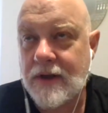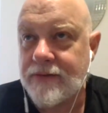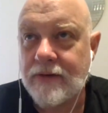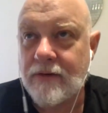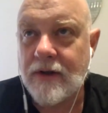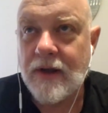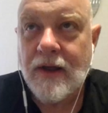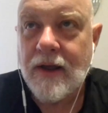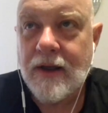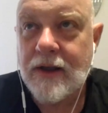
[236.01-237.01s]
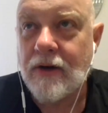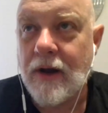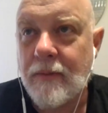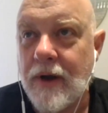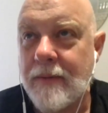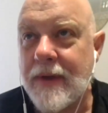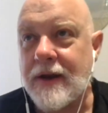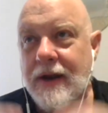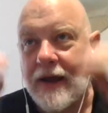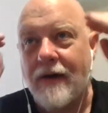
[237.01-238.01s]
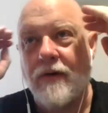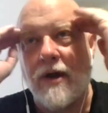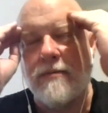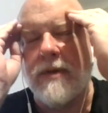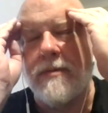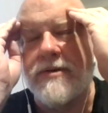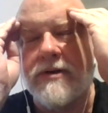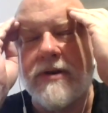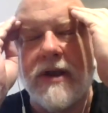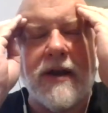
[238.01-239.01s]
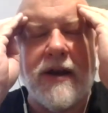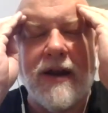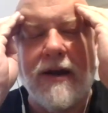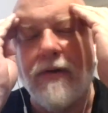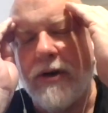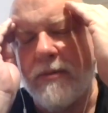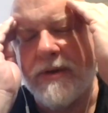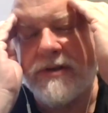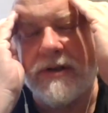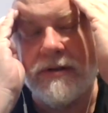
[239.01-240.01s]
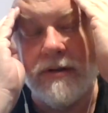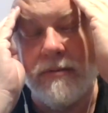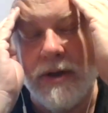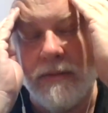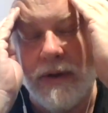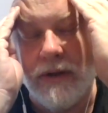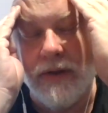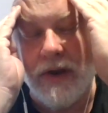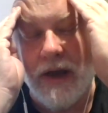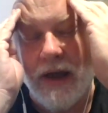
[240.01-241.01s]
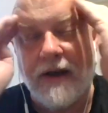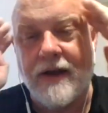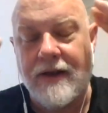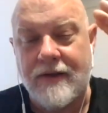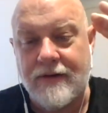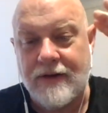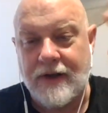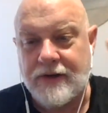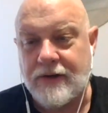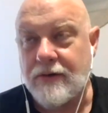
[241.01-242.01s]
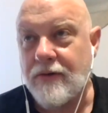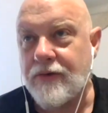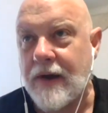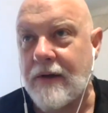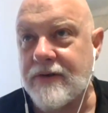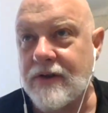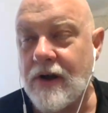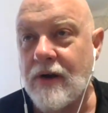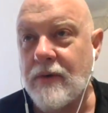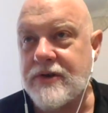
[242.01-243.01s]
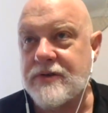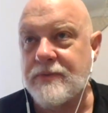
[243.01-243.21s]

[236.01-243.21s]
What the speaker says: So, I'm in and out. I'm zoning in and out when I'm listening to them in the middle of the night, and they're like 2 or 3 hours long, which is